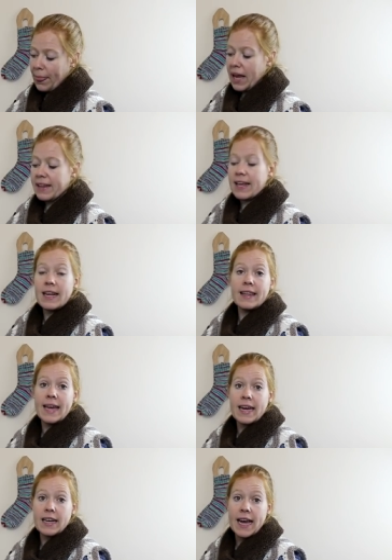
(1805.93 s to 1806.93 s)
And then at
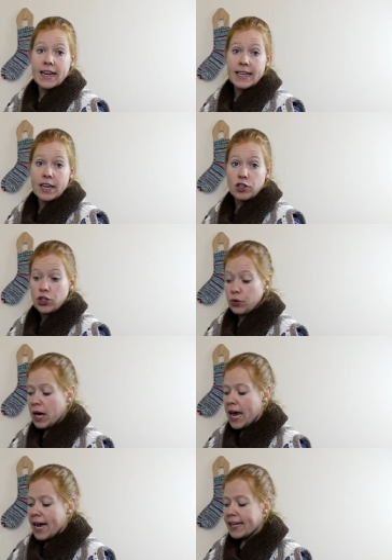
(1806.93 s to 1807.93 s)
the end I had knit two.
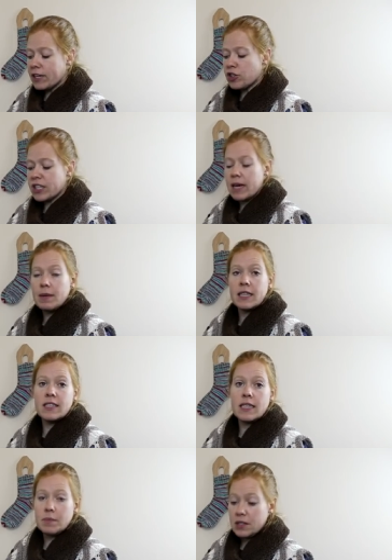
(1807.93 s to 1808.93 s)
And that just gave me a
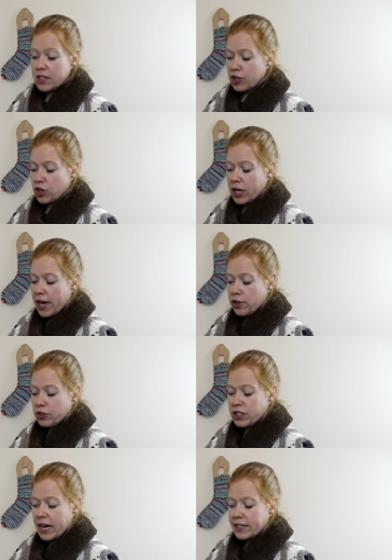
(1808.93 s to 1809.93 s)
seam stitch on either
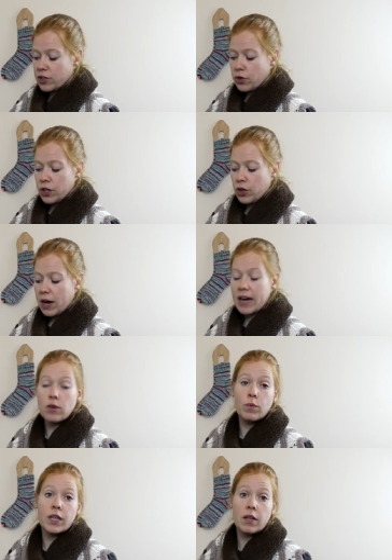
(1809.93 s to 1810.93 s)
side so that you had
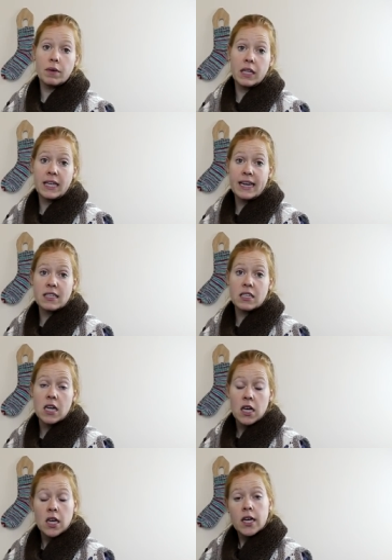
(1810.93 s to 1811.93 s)
a really, really nice
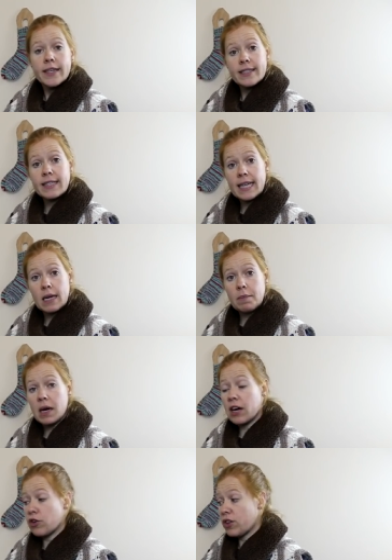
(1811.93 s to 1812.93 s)
seam
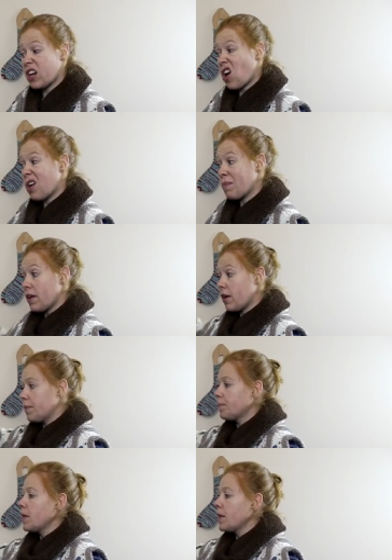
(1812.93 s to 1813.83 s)
under the arm there.